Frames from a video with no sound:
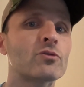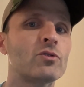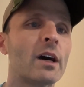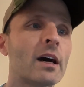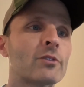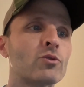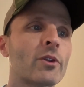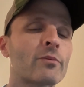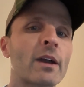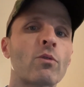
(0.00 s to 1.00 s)
uh, dual
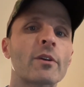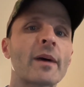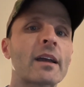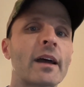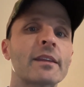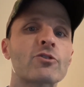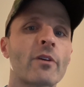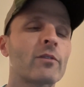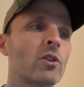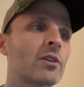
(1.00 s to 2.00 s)
threat quarterback, I think
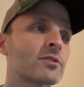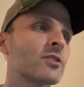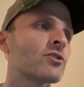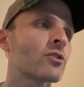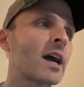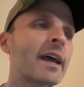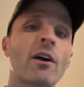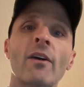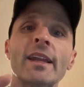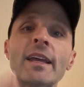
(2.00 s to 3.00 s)
Trevor Lawrence is your guy.
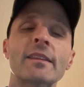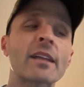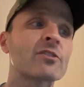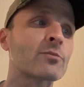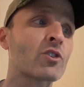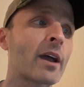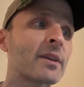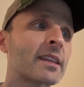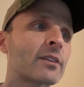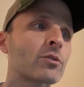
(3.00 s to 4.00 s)
All right, hit that subscribe,
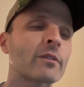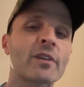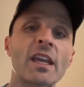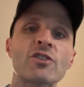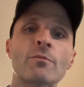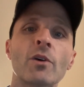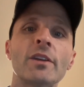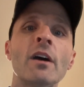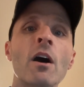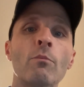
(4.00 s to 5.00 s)
hit that notification
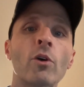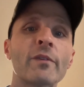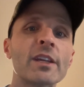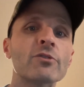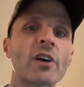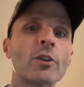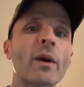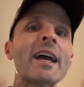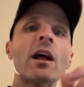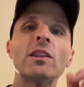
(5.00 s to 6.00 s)
button. More videos on the
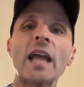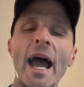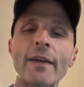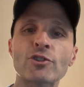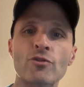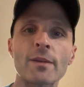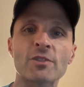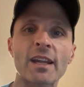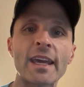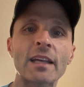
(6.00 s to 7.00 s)
way. Live stream
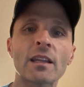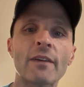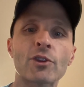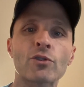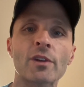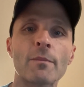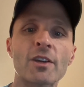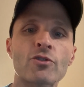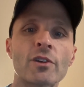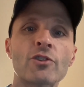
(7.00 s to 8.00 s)
today at eleven thirty.
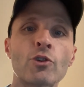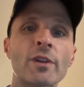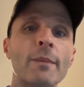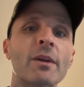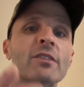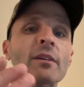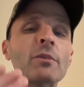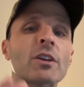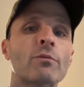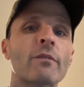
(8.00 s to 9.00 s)
Make sure you tune in because I'm
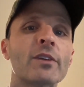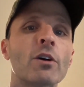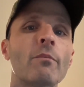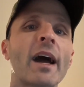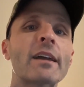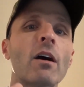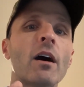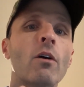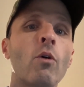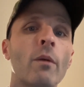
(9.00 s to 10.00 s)
going to reveal my
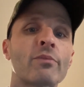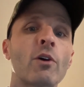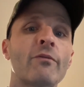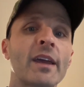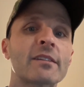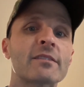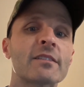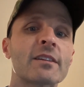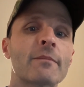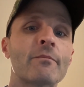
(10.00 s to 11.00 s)
uh, All Pro fantasy
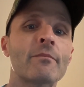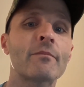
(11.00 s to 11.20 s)
team.